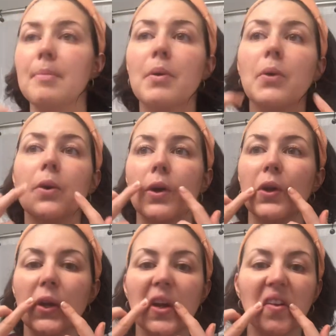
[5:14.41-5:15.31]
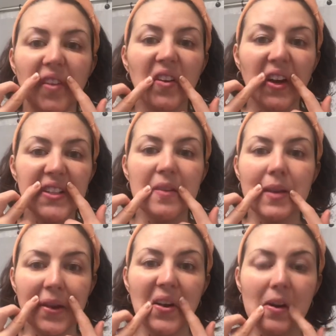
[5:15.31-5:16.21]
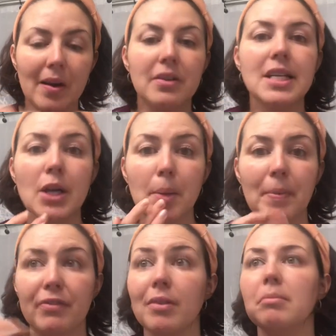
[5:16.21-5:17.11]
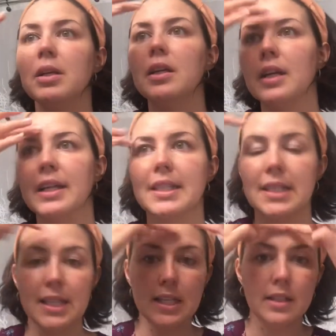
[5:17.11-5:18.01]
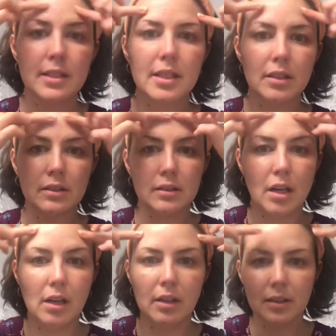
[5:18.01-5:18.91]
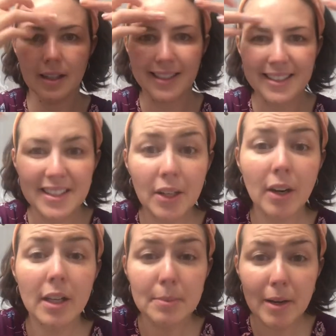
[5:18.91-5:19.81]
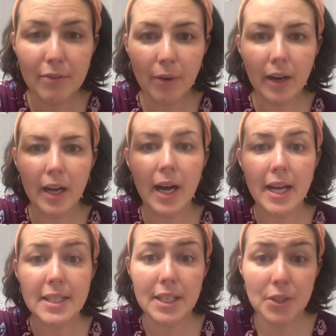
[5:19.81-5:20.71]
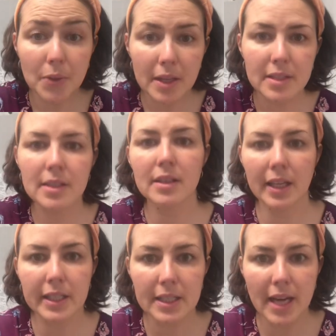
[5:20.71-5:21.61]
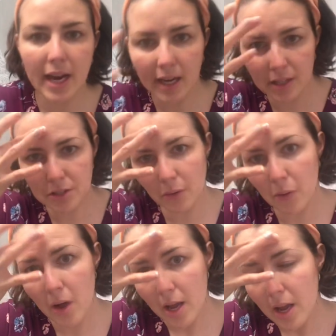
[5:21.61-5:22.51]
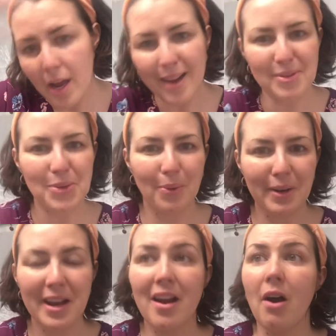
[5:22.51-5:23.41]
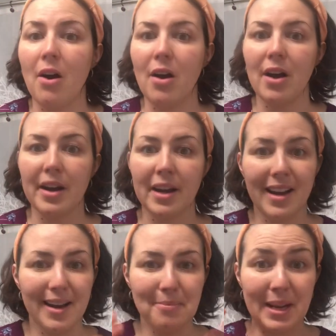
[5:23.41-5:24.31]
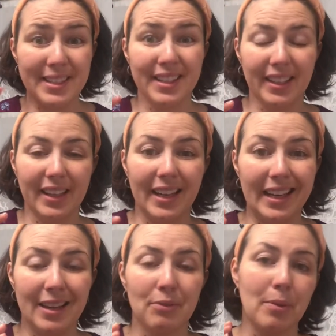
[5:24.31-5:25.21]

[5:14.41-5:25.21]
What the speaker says: or like if they got something right around here, but for me it's these long lines across my forehead. As I do this, they stay. So I'm just working on basically